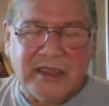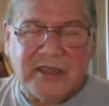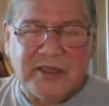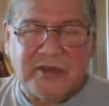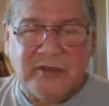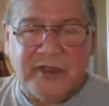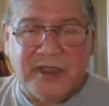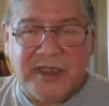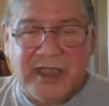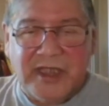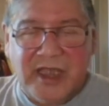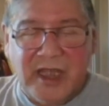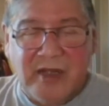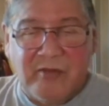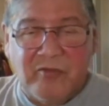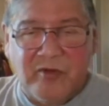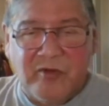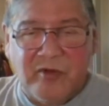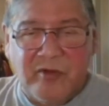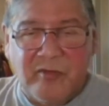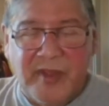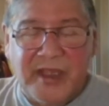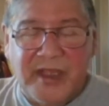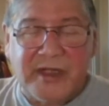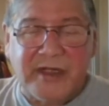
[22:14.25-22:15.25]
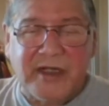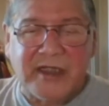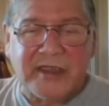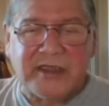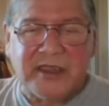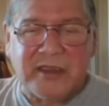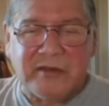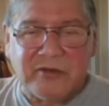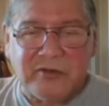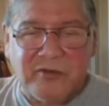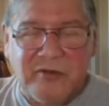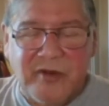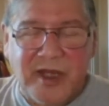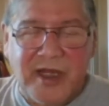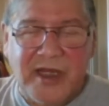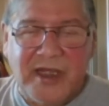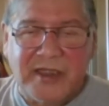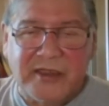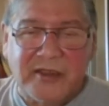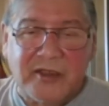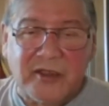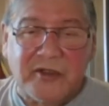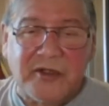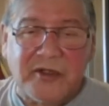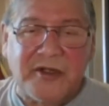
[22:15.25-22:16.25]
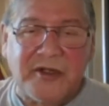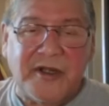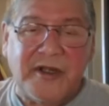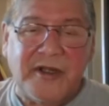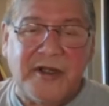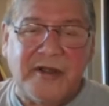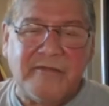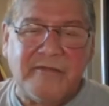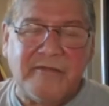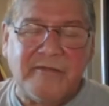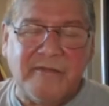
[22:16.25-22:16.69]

So again, we're making ourselves ready to learn.